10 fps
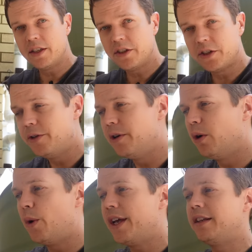To show you a
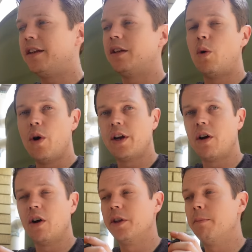weird little quirk
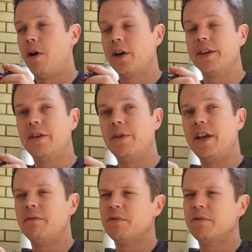on the Pocket 3.